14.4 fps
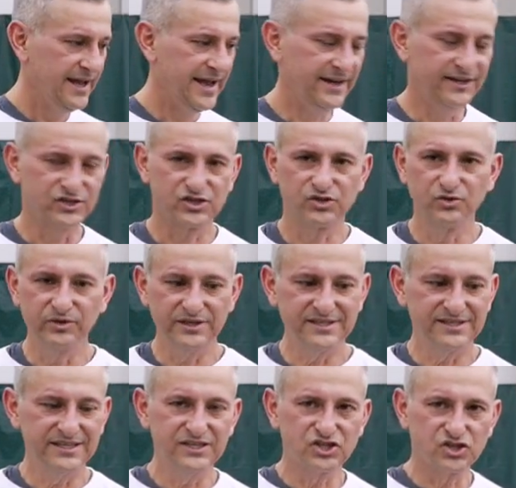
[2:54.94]
and as soon
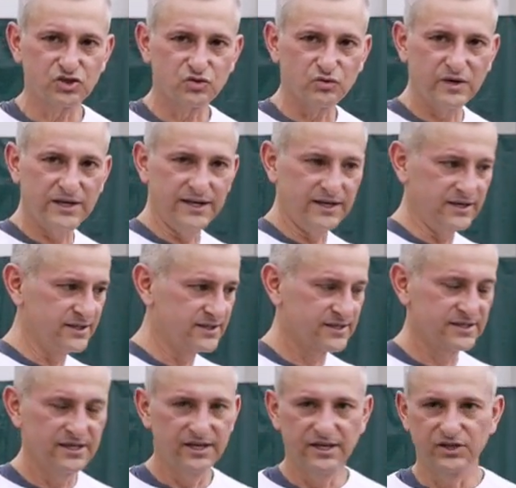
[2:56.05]
as these
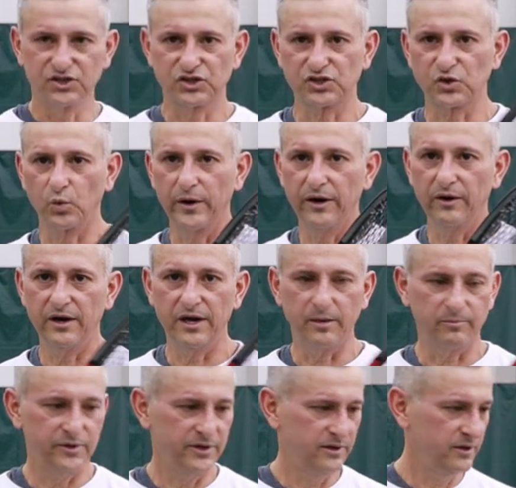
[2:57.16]
strings square
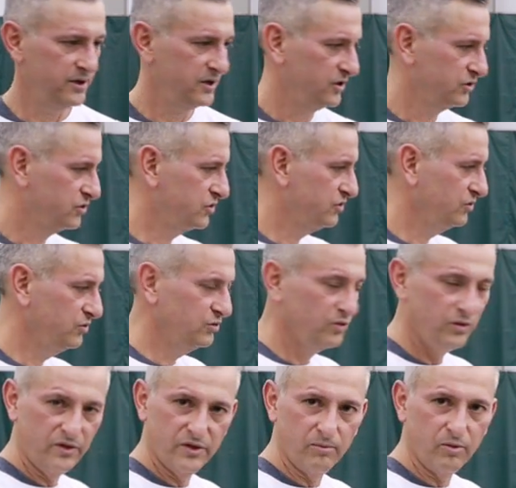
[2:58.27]
up
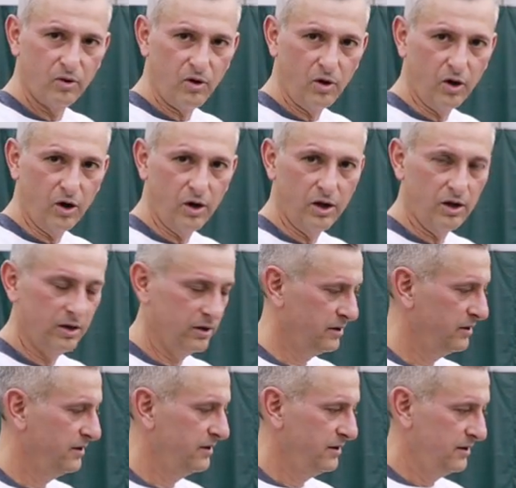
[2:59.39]
to the ball,
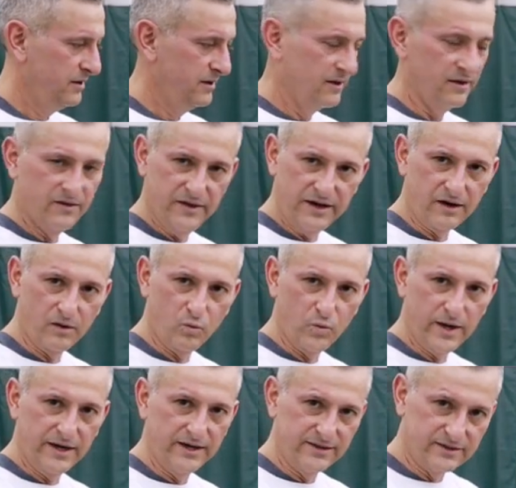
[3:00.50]
they are
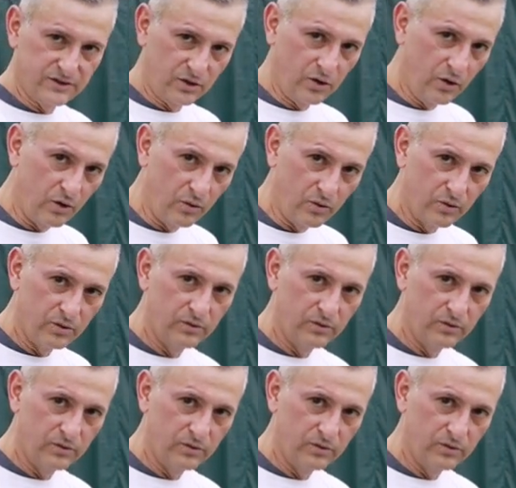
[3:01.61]
ready to go